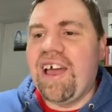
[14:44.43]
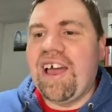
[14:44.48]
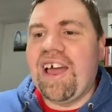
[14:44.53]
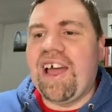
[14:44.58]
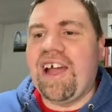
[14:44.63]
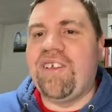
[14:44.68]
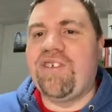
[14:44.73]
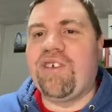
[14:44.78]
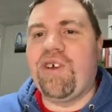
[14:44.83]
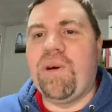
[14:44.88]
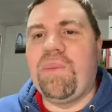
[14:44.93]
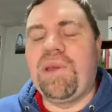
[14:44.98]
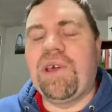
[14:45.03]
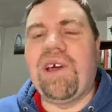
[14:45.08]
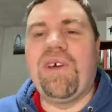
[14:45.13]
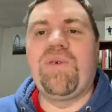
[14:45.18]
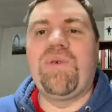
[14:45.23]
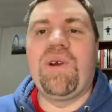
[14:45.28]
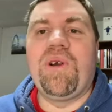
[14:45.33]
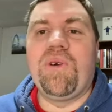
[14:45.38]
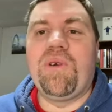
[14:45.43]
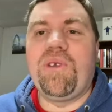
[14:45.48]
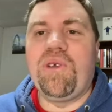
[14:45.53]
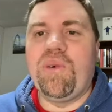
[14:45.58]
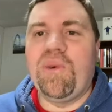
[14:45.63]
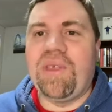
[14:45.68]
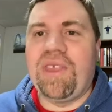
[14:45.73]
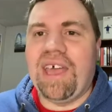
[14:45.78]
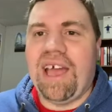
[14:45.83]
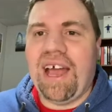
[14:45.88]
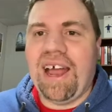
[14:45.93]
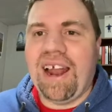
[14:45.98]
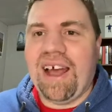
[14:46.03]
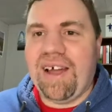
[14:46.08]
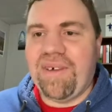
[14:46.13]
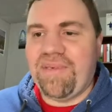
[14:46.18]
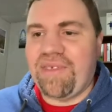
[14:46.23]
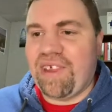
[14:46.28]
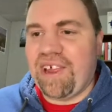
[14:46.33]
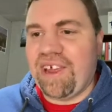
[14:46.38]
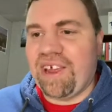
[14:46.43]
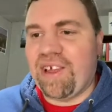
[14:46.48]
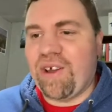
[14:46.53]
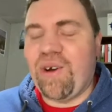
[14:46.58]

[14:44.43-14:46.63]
And so because we were doing that, I was like,